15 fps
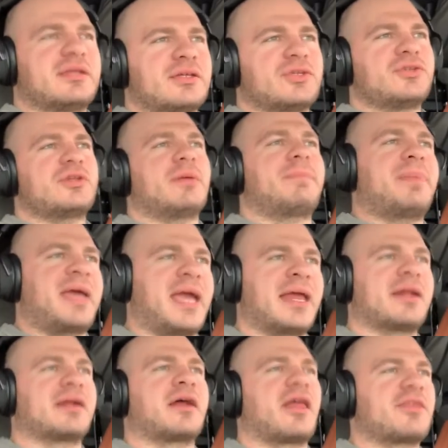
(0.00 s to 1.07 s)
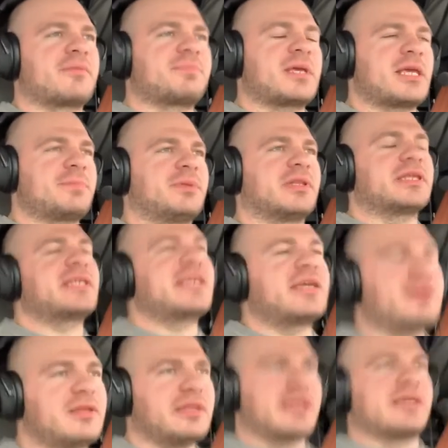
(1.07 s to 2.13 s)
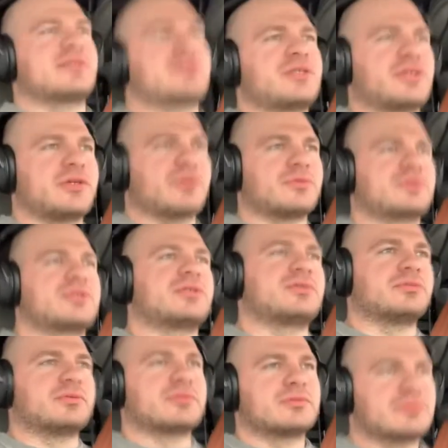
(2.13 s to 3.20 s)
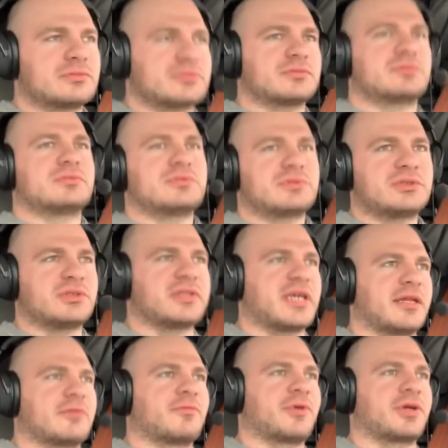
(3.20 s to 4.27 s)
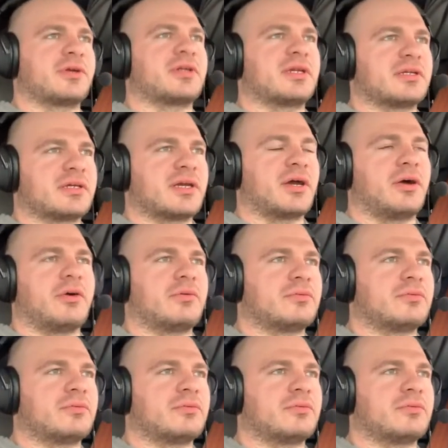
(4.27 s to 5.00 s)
depend on other people yielding to you to get where you need to go.